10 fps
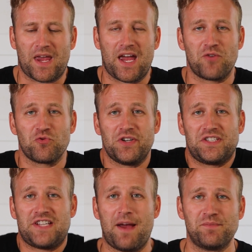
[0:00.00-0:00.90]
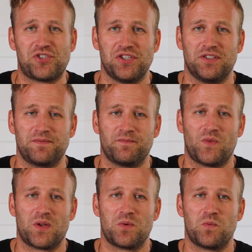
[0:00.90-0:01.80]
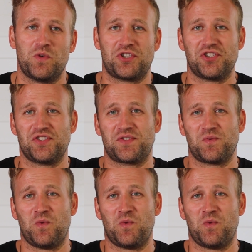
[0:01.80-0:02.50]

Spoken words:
And redemption, which is